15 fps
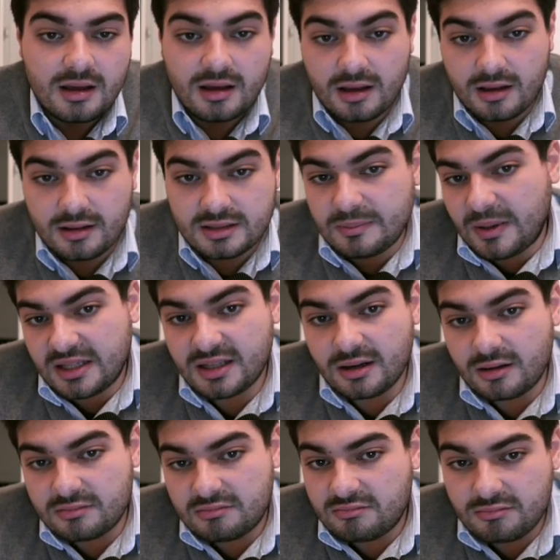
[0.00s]
uh, depending
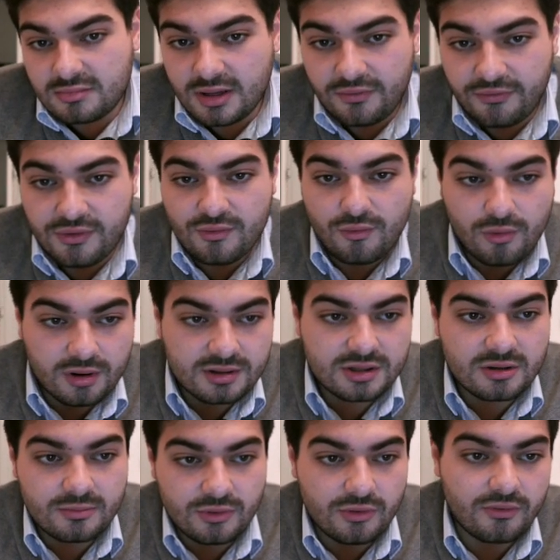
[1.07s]
on if you want
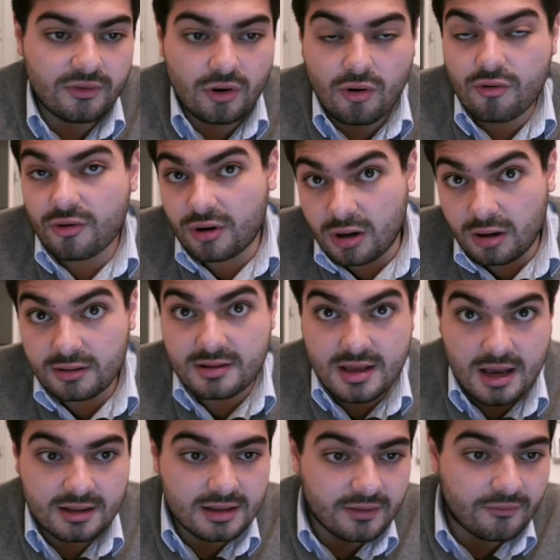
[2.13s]
to move or not
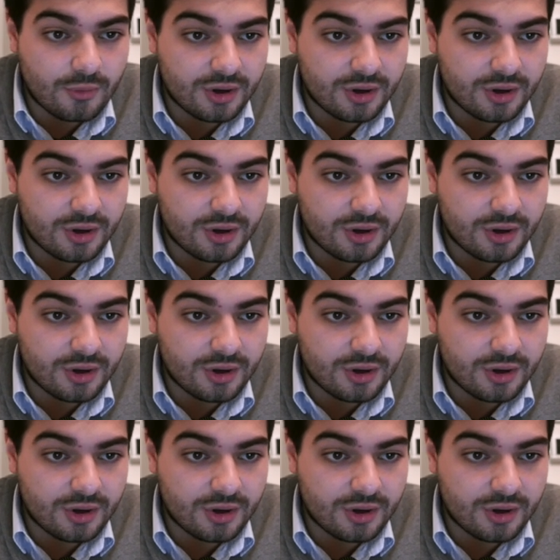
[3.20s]
the active